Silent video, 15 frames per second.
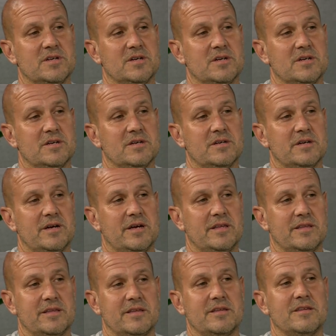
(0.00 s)
That's, a, that's
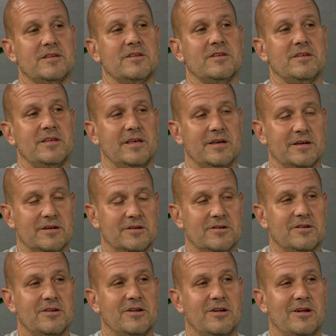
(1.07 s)
mm-hmm. amazing. Now, yeah. what, now
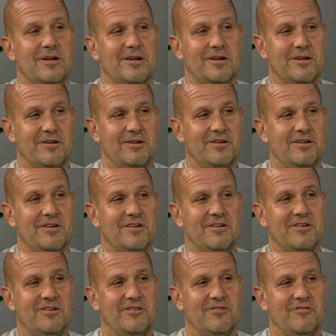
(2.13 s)
what, what piqued
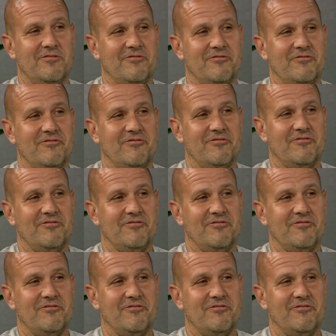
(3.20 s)
your interest to